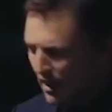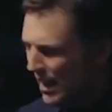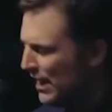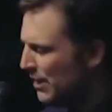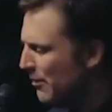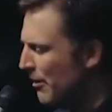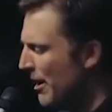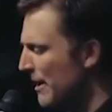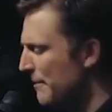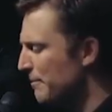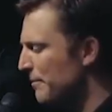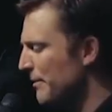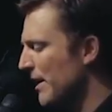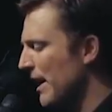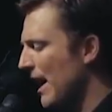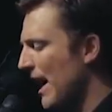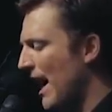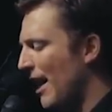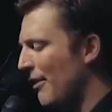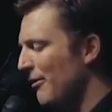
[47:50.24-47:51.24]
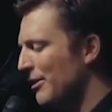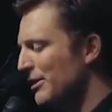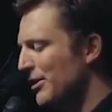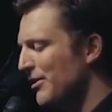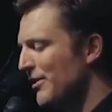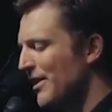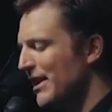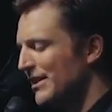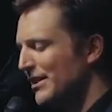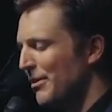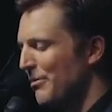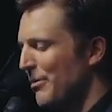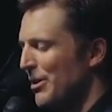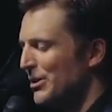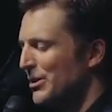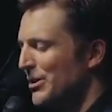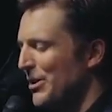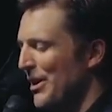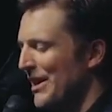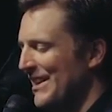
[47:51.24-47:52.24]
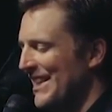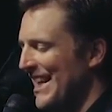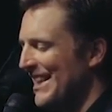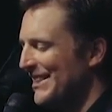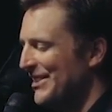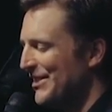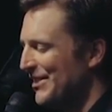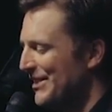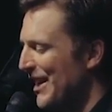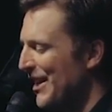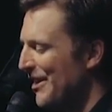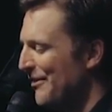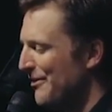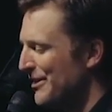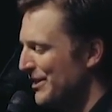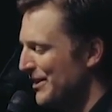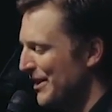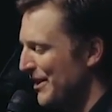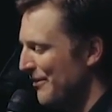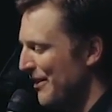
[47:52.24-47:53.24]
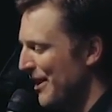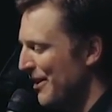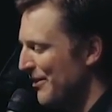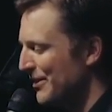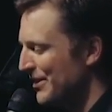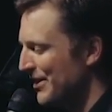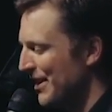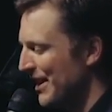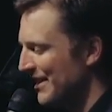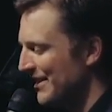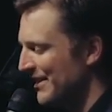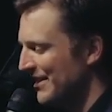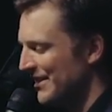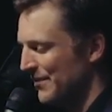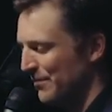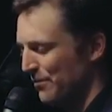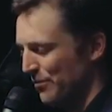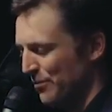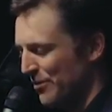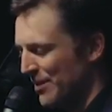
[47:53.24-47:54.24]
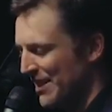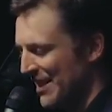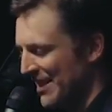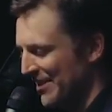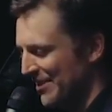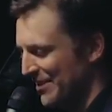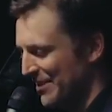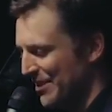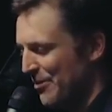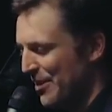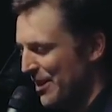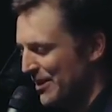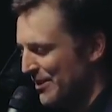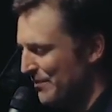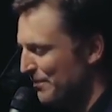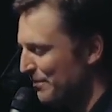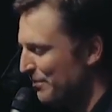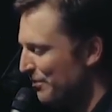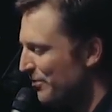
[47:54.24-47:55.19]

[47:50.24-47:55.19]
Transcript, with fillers: Anyway, I would do this commercial on national television if I was like ridiculously rich